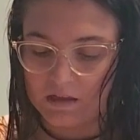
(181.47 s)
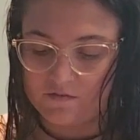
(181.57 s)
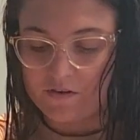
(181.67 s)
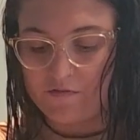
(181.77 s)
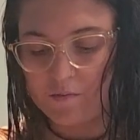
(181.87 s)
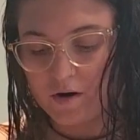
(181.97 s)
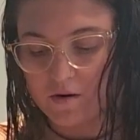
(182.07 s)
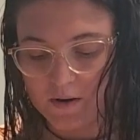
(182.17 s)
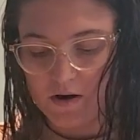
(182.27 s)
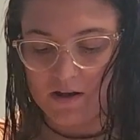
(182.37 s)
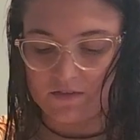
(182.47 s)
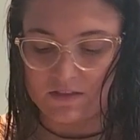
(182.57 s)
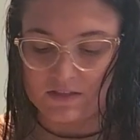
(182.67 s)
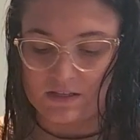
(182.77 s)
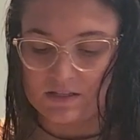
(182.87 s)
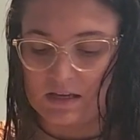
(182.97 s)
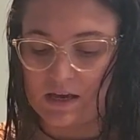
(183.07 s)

favorite part about having this nice